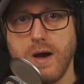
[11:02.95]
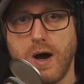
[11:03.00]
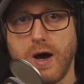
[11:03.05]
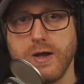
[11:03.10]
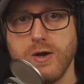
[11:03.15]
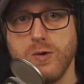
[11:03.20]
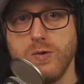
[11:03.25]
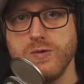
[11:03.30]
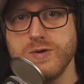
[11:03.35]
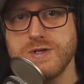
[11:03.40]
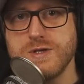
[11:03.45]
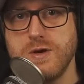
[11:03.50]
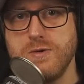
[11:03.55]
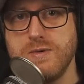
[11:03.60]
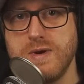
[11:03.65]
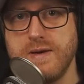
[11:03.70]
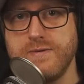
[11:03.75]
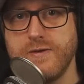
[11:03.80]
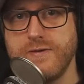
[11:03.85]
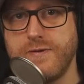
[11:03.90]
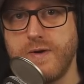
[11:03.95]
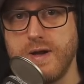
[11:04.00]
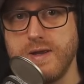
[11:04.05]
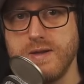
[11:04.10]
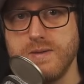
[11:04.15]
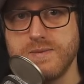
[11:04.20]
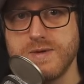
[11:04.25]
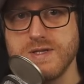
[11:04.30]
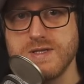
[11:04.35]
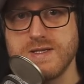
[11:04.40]
I also never
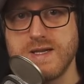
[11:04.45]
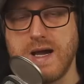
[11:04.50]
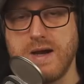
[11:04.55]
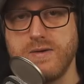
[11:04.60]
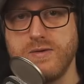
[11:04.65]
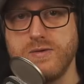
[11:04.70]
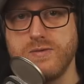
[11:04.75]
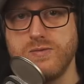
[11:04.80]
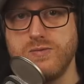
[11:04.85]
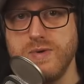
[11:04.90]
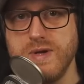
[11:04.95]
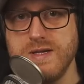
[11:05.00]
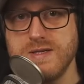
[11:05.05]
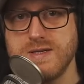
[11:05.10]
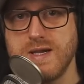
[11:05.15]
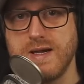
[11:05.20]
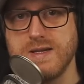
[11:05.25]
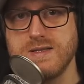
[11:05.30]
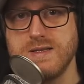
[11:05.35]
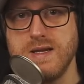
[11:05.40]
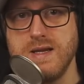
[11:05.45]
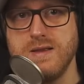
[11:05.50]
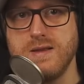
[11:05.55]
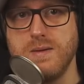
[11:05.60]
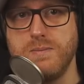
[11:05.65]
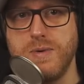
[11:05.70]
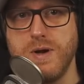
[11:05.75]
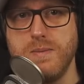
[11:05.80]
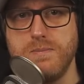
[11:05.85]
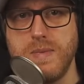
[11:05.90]
find them to sound recessed
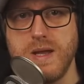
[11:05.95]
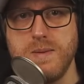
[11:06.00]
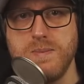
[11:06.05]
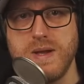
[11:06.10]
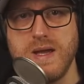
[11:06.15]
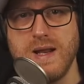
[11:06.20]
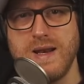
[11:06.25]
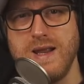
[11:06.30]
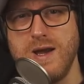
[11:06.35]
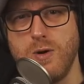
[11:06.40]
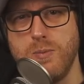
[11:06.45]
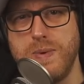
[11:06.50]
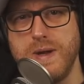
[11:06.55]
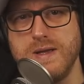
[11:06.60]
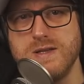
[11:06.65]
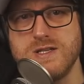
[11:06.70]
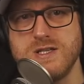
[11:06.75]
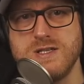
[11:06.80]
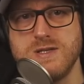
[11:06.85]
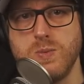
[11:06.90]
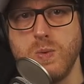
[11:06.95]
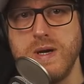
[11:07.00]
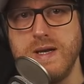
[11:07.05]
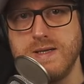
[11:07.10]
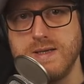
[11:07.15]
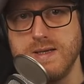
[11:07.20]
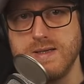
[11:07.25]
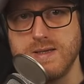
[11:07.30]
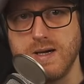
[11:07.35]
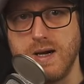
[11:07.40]
either, but maybe a little bit
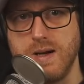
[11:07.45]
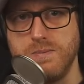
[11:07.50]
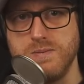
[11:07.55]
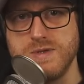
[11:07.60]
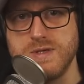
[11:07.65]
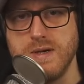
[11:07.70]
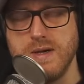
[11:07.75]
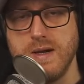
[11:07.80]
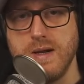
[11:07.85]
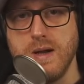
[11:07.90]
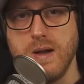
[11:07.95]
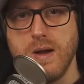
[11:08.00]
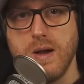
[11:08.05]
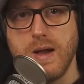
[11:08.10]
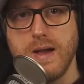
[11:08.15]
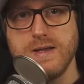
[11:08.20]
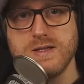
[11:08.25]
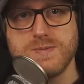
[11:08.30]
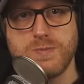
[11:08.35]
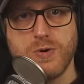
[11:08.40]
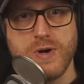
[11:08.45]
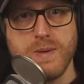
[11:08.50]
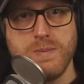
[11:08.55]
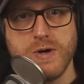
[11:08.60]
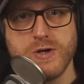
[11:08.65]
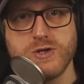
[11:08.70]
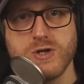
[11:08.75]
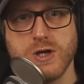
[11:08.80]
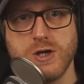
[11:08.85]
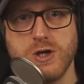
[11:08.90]
sweet at times. It's pretty
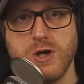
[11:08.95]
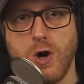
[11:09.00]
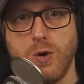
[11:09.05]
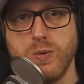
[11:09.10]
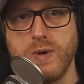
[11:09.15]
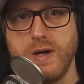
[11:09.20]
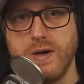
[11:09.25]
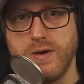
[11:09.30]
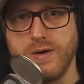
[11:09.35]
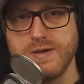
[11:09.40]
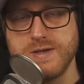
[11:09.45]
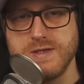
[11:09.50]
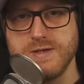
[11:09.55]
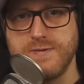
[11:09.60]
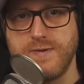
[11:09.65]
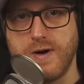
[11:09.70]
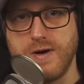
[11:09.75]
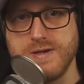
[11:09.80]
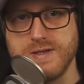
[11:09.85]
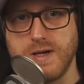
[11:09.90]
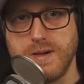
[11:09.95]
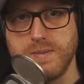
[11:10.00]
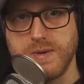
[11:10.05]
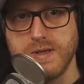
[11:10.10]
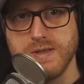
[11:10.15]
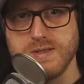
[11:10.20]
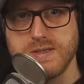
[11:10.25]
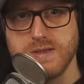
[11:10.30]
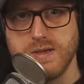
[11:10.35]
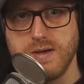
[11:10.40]
much a Goldilocks as far as I'm
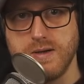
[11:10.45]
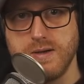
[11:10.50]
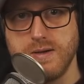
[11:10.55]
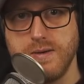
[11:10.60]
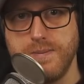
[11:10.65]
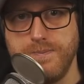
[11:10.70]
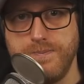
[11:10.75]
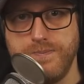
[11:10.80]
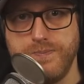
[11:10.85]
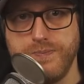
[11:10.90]
concerned.